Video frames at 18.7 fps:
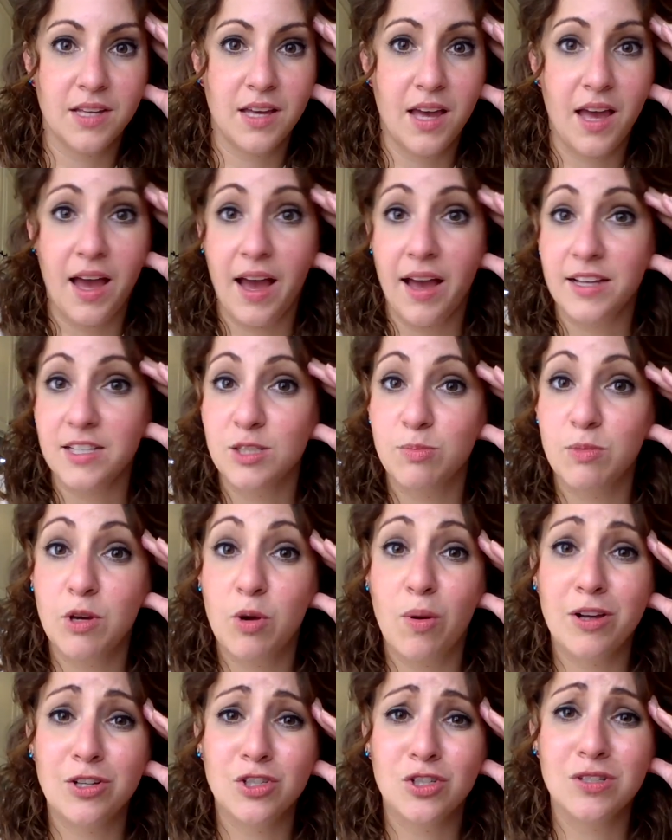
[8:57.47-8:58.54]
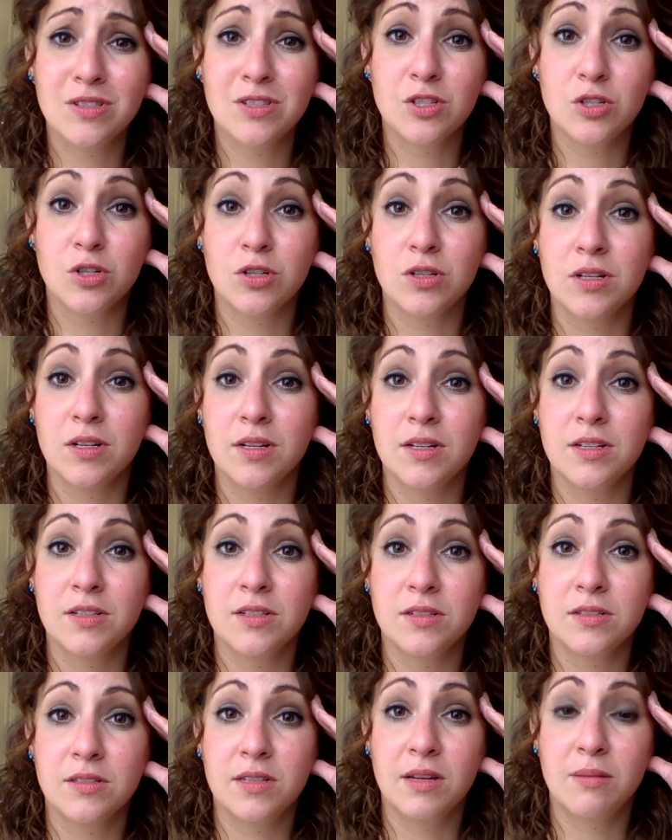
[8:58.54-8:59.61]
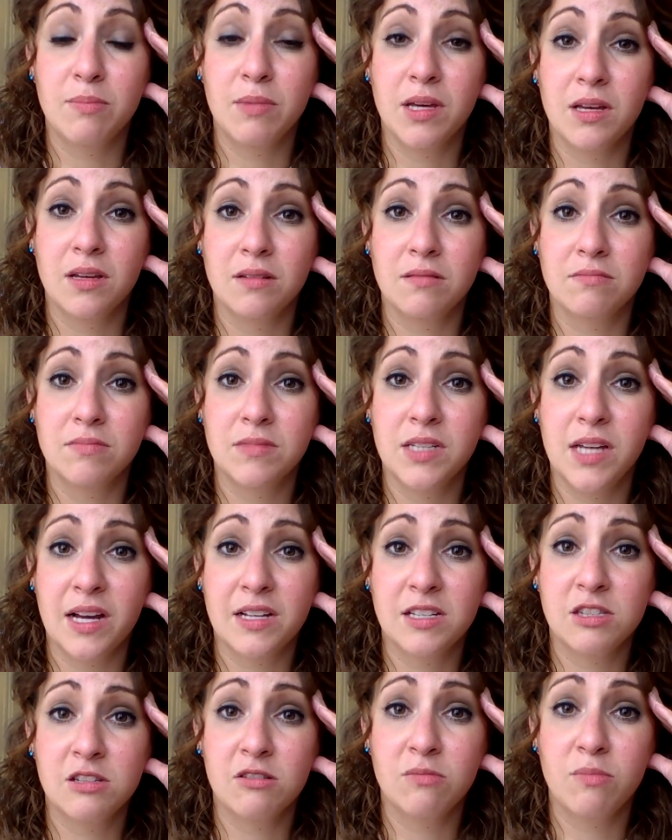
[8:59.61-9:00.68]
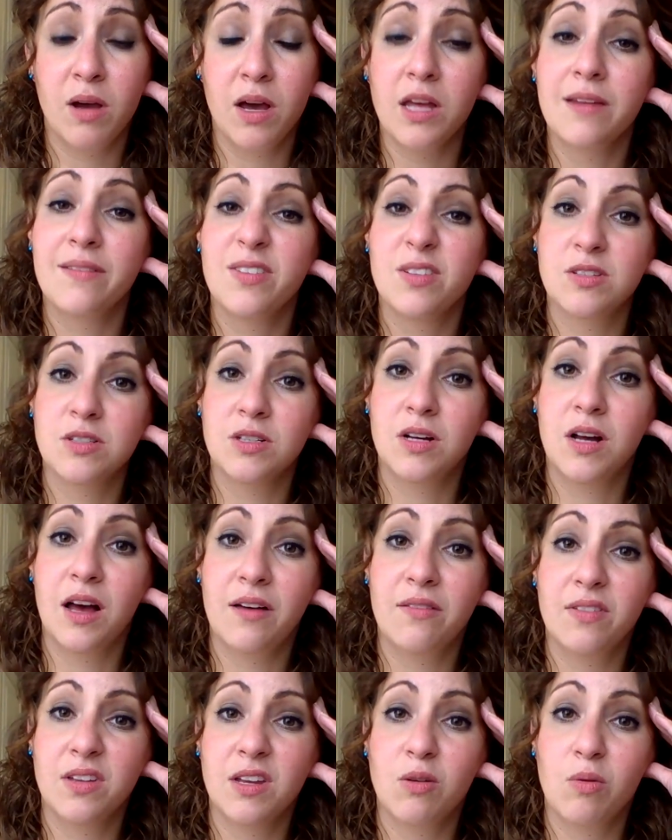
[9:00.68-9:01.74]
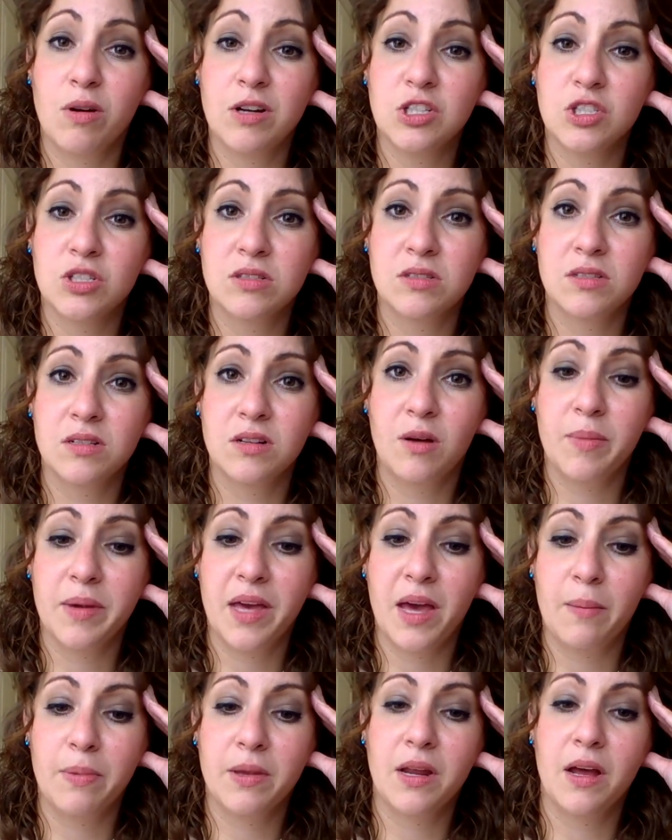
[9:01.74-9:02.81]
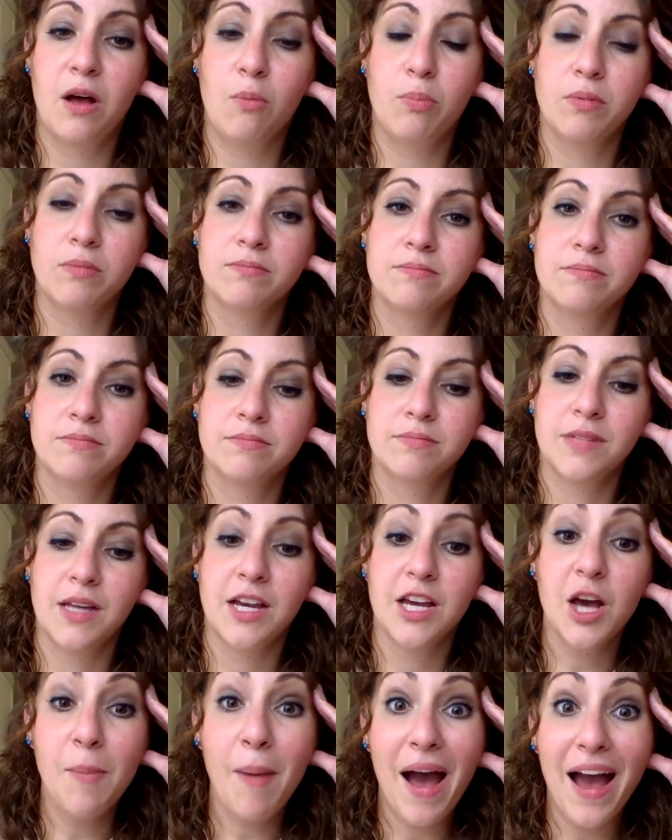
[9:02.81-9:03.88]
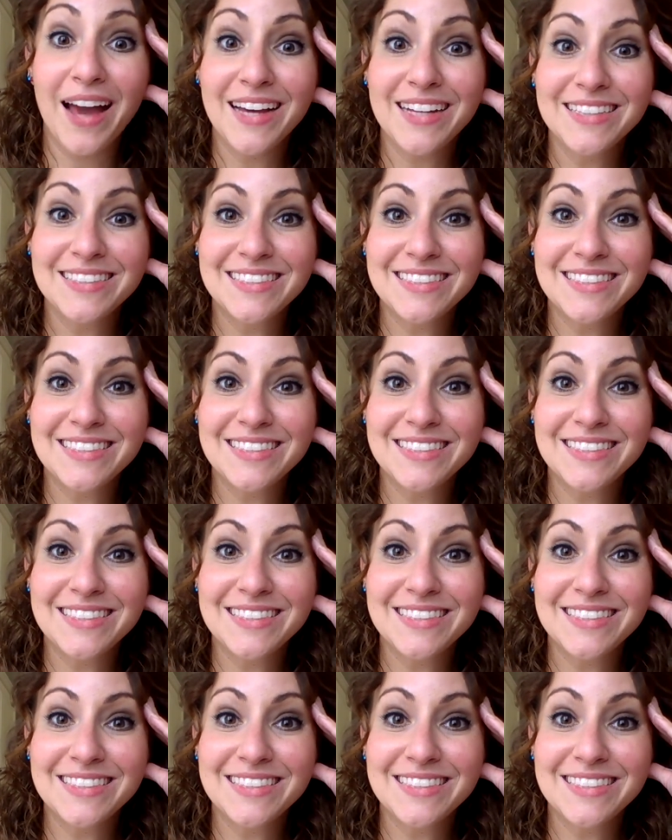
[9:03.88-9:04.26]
ask me questions or send me a text or remind if you still have any questions, and I'll be happy to help. Goodbye.